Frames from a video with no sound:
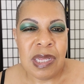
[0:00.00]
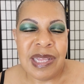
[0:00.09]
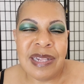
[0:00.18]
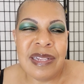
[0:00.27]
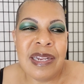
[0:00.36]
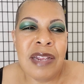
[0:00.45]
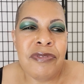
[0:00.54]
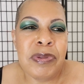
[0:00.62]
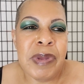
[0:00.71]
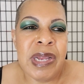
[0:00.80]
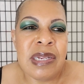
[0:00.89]
And then
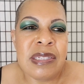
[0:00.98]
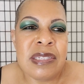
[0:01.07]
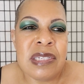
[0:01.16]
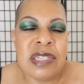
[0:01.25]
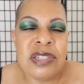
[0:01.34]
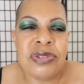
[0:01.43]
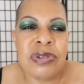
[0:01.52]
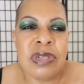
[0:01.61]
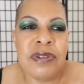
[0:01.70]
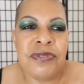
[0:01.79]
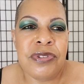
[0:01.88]
everybody's seasons are
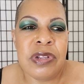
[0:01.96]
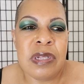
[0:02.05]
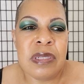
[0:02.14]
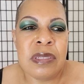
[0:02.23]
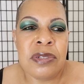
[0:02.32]
different.